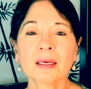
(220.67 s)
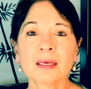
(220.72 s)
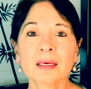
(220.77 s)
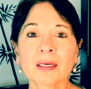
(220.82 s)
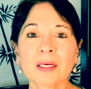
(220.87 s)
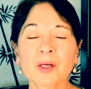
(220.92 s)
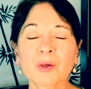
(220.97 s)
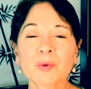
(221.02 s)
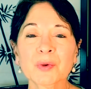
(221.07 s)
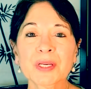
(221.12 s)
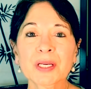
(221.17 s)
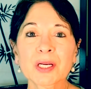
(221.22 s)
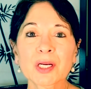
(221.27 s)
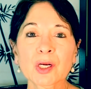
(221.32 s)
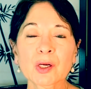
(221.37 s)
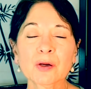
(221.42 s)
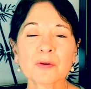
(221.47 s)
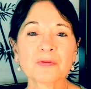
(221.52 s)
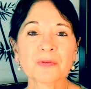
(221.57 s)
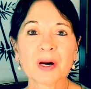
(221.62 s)

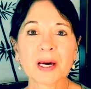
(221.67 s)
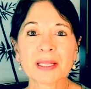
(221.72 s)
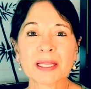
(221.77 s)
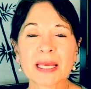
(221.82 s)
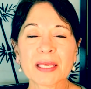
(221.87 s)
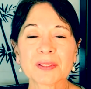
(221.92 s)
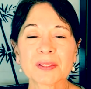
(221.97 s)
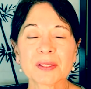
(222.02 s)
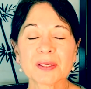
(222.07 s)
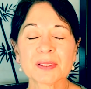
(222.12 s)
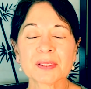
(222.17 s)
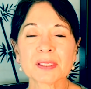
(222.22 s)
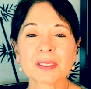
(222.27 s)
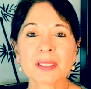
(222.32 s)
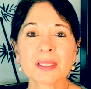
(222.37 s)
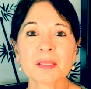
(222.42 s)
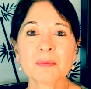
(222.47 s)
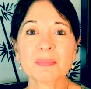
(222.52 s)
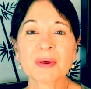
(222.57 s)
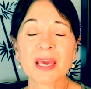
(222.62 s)
career, finances,
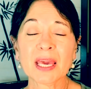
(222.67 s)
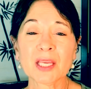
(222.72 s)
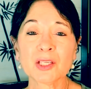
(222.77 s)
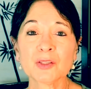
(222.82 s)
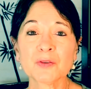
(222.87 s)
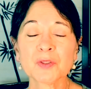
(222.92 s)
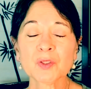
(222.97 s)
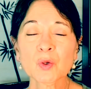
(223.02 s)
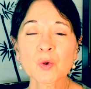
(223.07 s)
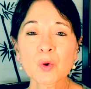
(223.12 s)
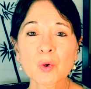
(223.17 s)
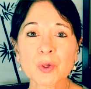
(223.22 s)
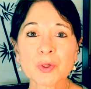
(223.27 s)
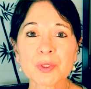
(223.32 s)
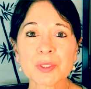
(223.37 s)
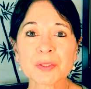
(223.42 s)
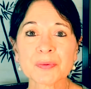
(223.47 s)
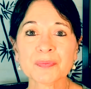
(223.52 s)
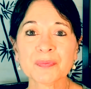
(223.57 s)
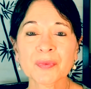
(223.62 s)
the Page of
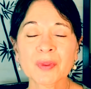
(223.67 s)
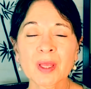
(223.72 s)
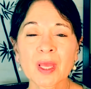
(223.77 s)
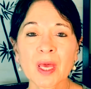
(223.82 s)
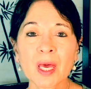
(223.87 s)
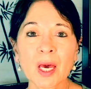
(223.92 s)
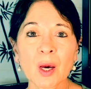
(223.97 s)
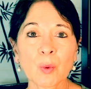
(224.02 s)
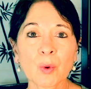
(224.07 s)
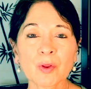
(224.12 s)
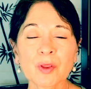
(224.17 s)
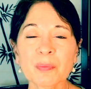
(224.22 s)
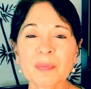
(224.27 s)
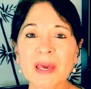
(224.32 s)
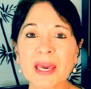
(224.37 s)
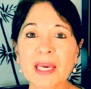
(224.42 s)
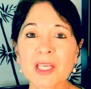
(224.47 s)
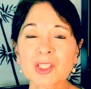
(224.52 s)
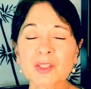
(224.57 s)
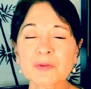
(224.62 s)
Swords. Well, the
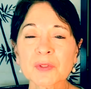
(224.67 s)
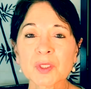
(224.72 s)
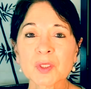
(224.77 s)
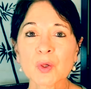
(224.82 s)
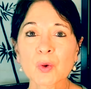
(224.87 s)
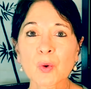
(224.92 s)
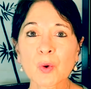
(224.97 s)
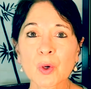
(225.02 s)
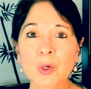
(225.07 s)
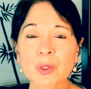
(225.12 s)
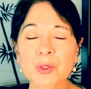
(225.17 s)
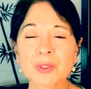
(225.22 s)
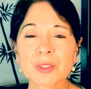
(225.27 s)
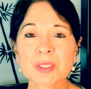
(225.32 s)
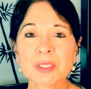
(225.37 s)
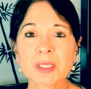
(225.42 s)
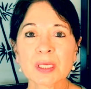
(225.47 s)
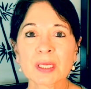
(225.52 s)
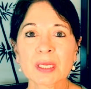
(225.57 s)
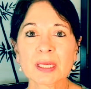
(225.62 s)
Page of
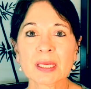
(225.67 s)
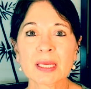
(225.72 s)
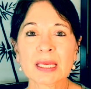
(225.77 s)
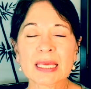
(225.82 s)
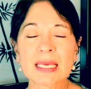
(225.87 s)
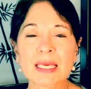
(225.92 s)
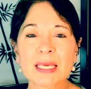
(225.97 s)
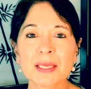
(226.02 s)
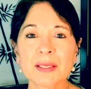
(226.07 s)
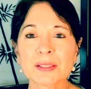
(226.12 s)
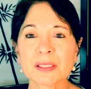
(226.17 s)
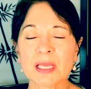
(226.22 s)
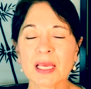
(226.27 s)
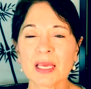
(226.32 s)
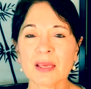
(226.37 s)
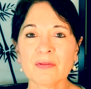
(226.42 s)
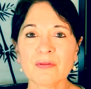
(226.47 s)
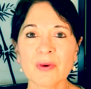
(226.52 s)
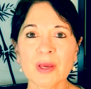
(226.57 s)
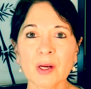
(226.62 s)
Swords is
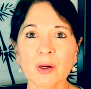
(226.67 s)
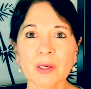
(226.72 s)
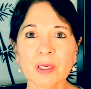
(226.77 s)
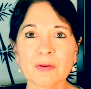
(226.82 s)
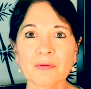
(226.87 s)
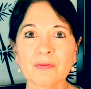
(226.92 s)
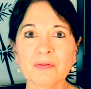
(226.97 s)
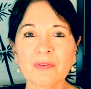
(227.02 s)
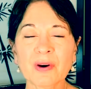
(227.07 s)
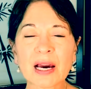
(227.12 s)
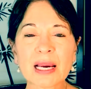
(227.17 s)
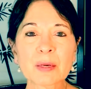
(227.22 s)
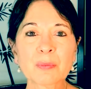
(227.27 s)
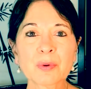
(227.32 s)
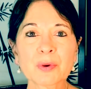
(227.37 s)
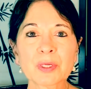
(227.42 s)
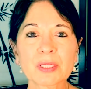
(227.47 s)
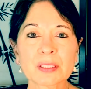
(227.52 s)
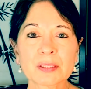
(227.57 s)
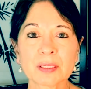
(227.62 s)
a very
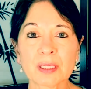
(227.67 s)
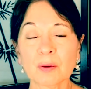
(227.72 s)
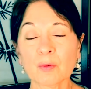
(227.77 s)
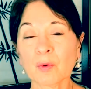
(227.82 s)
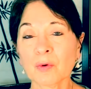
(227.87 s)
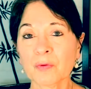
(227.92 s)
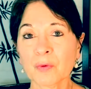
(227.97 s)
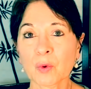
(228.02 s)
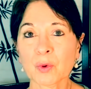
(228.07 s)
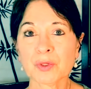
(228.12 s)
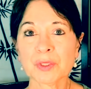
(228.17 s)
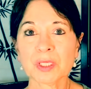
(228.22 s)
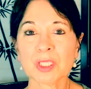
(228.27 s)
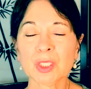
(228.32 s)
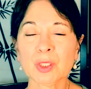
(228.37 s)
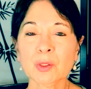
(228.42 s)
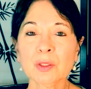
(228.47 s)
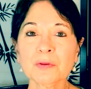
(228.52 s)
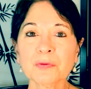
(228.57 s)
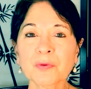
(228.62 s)
vibrant, he's got, well, of course, a
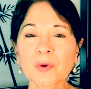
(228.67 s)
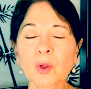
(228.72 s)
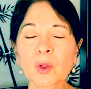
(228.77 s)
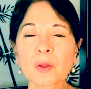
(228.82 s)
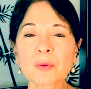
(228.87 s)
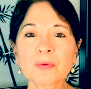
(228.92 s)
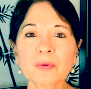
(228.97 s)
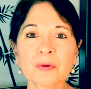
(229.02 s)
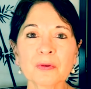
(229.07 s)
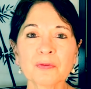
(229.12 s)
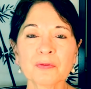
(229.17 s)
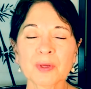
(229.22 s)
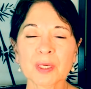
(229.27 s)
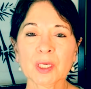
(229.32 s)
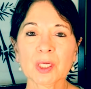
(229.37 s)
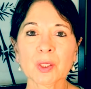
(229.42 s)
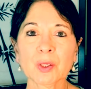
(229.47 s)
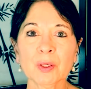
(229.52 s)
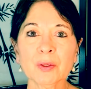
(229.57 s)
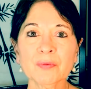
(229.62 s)
youthful
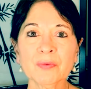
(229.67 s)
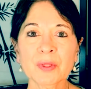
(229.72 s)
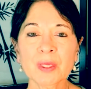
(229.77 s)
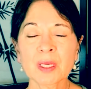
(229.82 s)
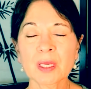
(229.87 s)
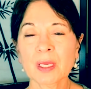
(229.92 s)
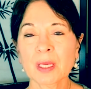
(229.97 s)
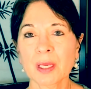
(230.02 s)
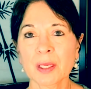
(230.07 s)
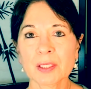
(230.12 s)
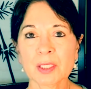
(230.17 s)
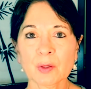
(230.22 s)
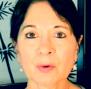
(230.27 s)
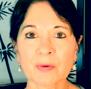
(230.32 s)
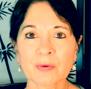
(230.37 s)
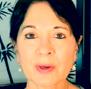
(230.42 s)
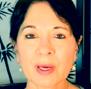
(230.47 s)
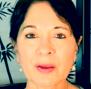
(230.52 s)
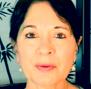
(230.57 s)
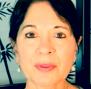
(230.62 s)
figure. So
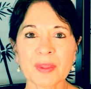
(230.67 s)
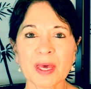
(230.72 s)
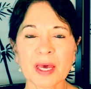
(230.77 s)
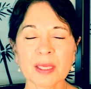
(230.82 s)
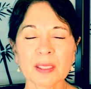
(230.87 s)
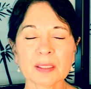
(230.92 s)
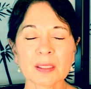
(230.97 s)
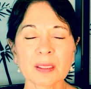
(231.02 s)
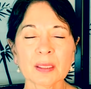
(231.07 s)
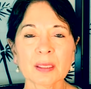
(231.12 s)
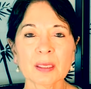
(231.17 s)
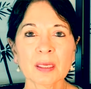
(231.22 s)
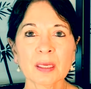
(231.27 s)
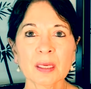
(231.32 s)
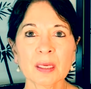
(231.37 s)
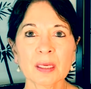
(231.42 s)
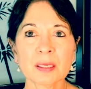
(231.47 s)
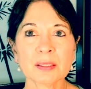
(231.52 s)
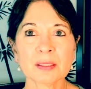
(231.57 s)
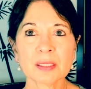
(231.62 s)
we've got that
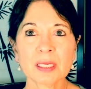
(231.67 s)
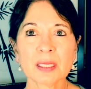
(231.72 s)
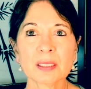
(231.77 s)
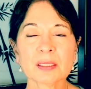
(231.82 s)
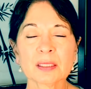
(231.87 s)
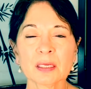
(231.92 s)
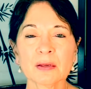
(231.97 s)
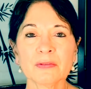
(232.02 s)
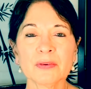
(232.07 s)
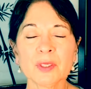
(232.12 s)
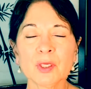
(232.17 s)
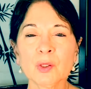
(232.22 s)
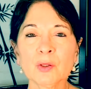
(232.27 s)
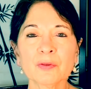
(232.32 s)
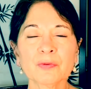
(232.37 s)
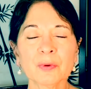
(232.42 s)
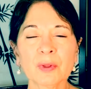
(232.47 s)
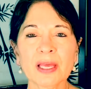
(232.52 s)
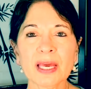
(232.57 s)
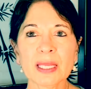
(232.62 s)
sense of
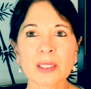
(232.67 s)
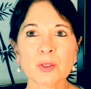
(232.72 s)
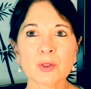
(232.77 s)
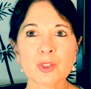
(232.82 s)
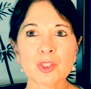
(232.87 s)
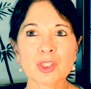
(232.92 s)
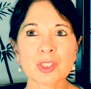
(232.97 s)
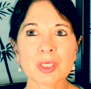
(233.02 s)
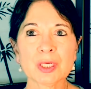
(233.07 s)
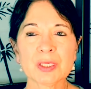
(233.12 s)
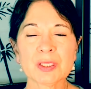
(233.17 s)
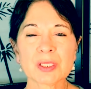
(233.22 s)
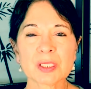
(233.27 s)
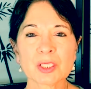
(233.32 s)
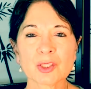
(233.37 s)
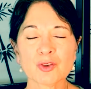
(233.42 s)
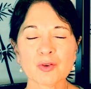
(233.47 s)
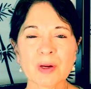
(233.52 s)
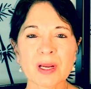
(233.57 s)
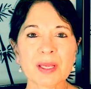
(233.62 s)
youthful energy,
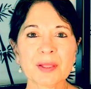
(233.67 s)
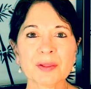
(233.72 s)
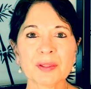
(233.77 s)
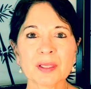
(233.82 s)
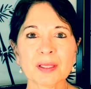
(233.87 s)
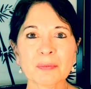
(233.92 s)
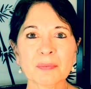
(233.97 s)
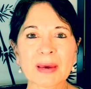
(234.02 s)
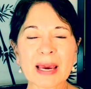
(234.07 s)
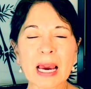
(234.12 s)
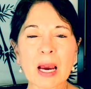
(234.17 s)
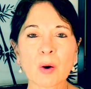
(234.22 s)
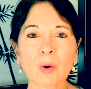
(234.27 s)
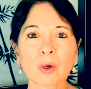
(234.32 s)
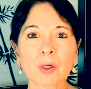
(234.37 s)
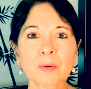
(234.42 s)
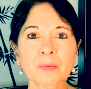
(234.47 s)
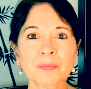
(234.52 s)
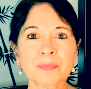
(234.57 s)
strength, and power.